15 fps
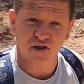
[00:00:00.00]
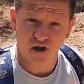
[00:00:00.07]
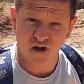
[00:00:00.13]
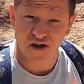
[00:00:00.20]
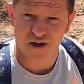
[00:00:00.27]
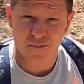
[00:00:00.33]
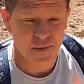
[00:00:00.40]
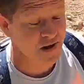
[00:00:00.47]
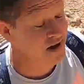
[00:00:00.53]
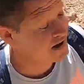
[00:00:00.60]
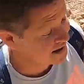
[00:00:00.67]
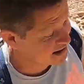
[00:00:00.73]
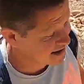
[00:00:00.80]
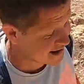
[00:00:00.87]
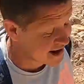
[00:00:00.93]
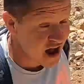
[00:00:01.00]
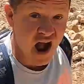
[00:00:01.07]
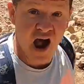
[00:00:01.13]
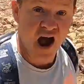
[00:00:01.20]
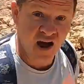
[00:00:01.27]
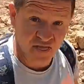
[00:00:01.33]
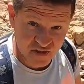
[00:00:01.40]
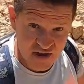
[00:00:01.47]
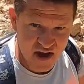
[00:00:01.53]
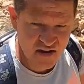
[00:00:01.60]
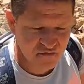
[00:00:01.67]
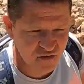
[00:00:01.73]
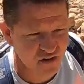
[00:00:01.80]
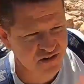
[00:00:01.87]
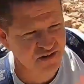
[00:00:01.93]
time and the
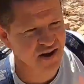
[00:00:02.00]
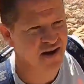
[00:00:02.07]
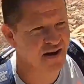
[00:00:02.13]
effort.